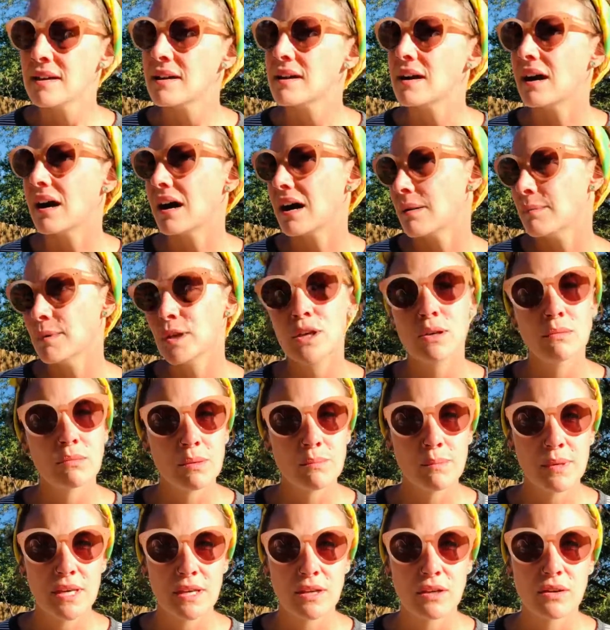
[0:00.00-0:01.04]
I'm a human
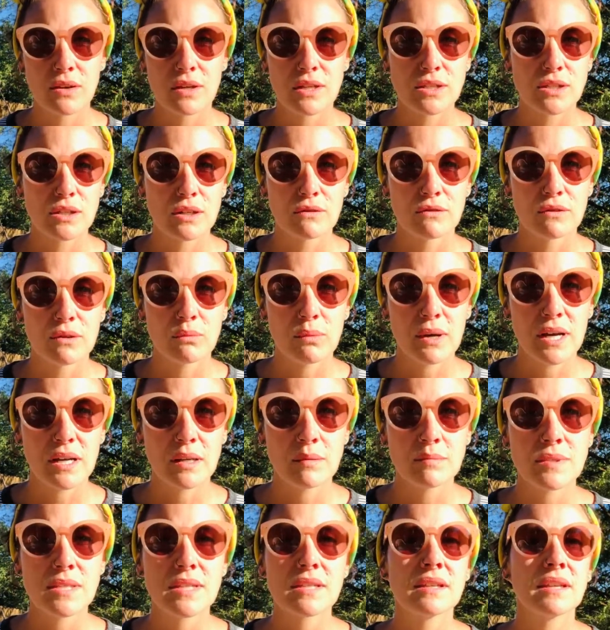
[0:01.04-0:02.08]
being who gets
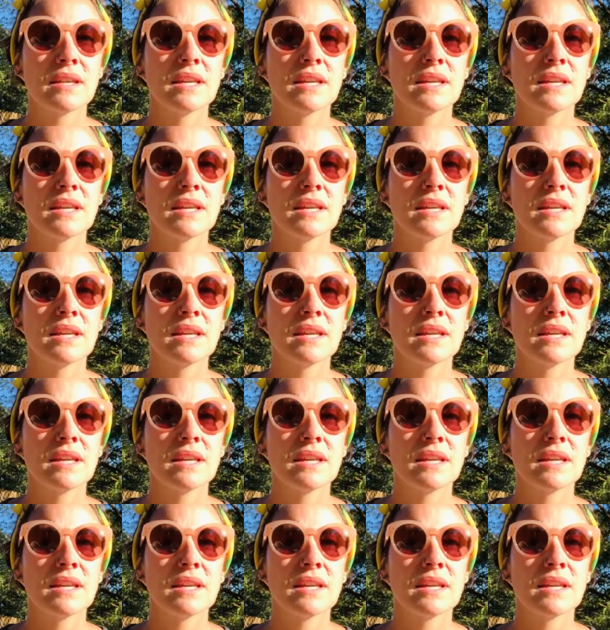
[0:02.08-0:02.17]
overwhelmed.